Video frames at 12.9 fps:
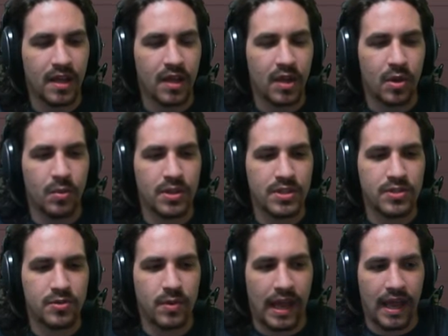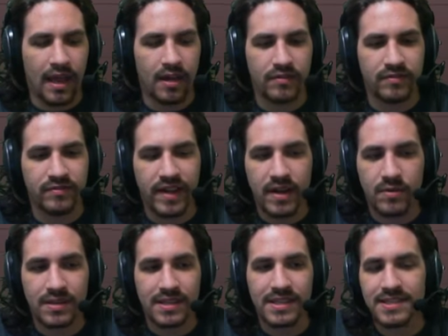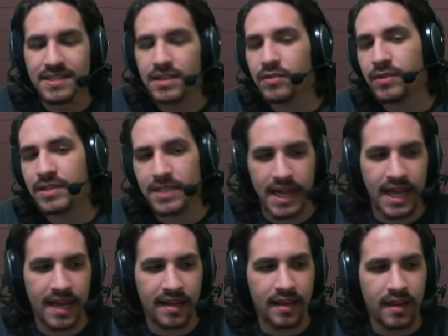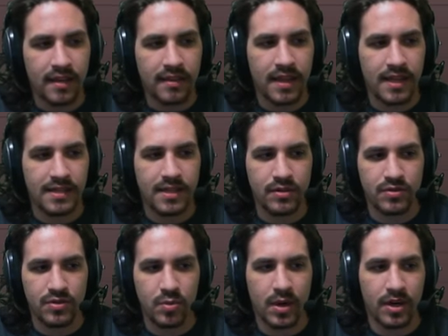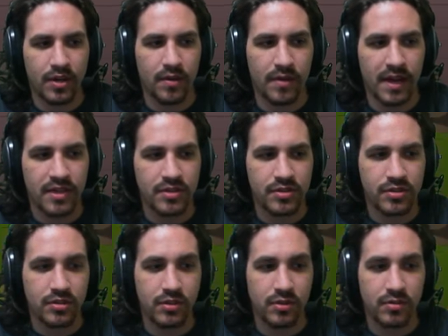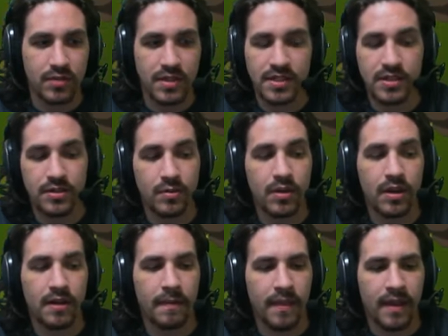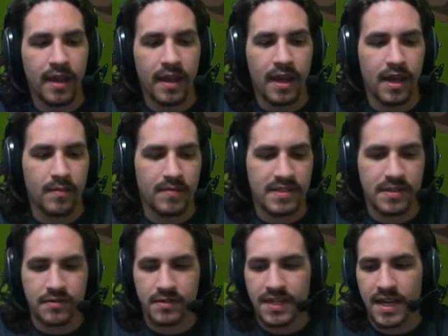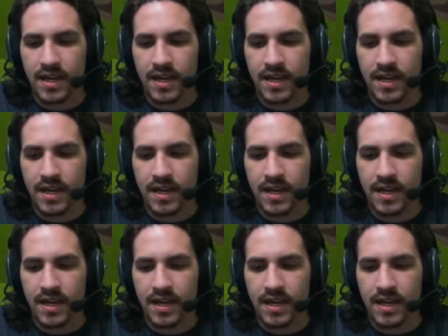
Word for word: once you have found the secret tag that tells you where to go next, you continue on. Um, the secret tag